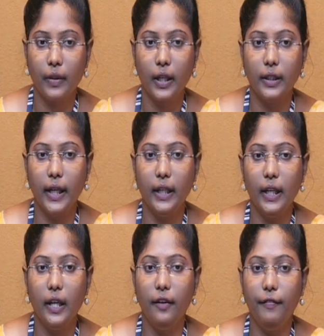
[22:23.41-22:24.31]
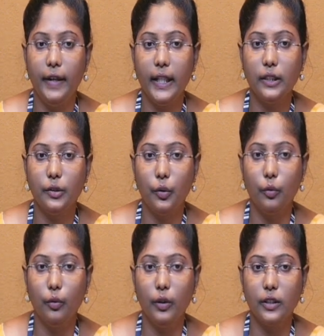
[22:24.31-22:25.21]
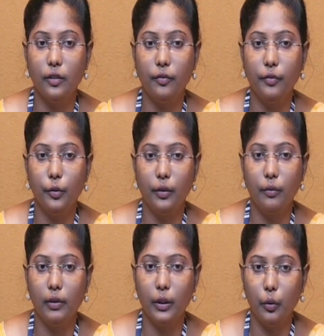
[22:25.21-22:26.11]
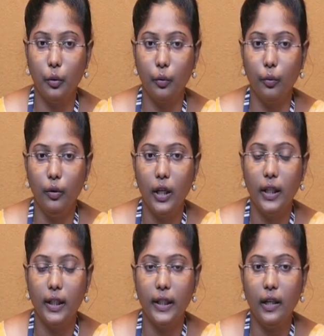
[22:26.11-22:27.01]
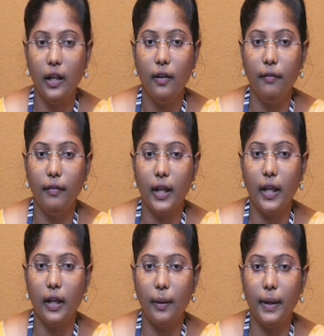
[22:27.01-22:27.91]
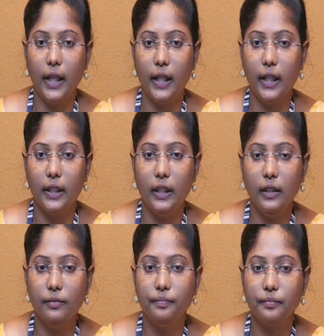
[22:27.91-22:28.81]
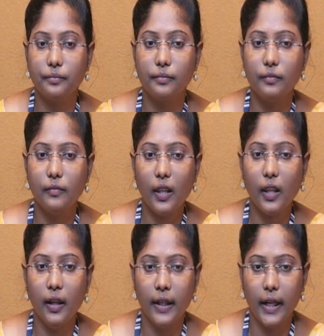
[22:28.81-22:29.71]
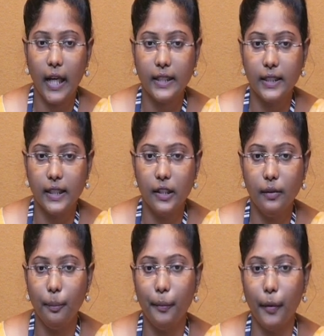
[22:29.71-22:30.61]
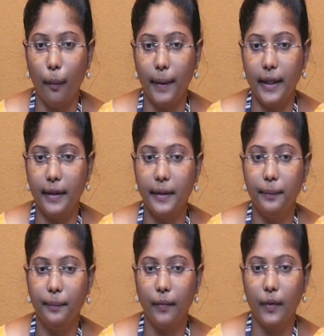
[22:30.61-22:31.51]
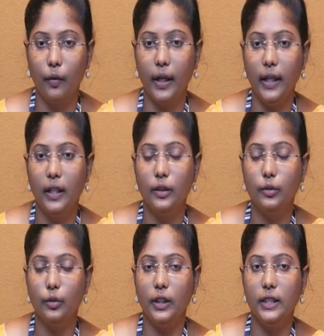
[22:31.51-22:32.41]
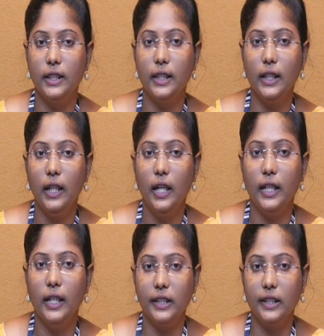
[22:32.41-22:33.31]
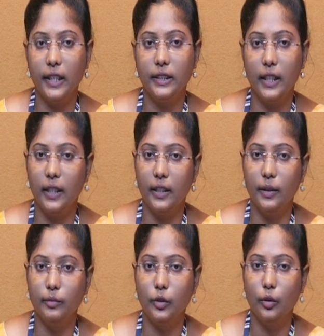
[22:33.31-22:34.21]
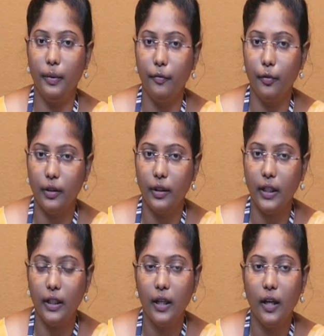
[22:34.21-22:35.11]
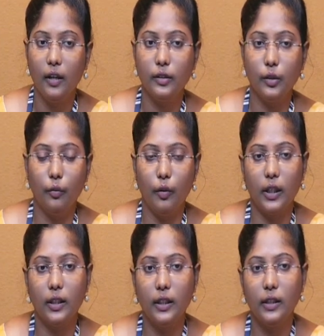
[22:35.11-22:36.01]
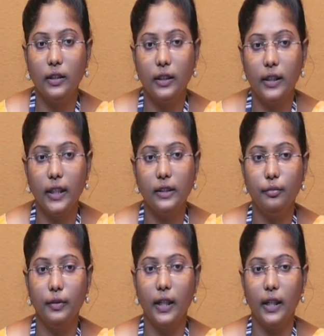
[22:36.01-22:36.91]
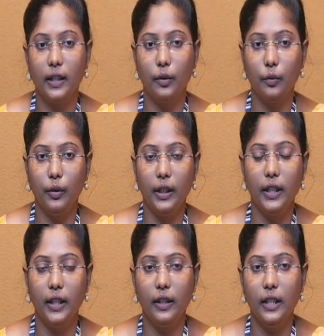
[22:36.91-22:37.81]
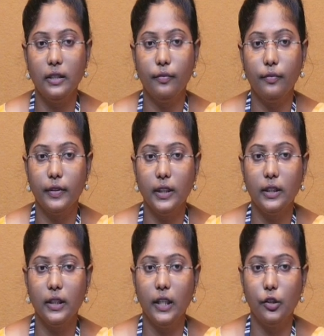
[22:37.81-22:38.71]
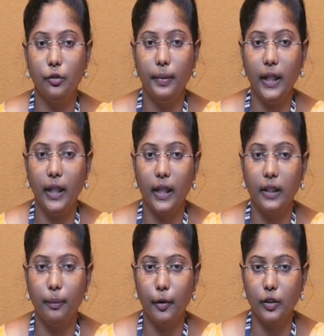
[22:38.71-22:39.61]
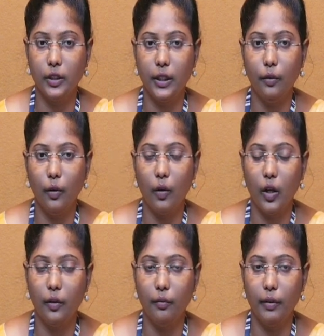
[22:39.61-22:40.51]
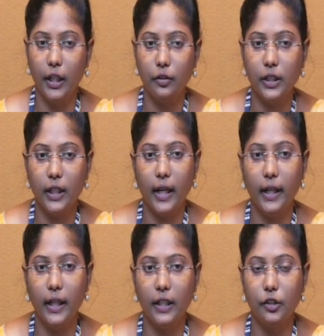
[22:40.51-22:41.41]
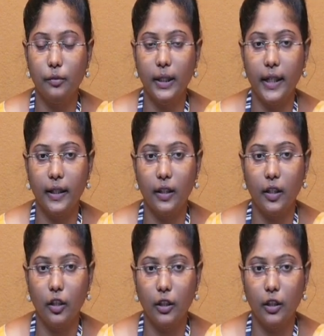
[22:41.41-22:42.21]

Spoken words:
Then if it is true, S of U equal to true, then we are applying the relaxation property, okay. So this is the disk-cross algorithm. So before that, so what are the things we are doing here is, first it should be either positive or not, we need to check, and it should be greater than or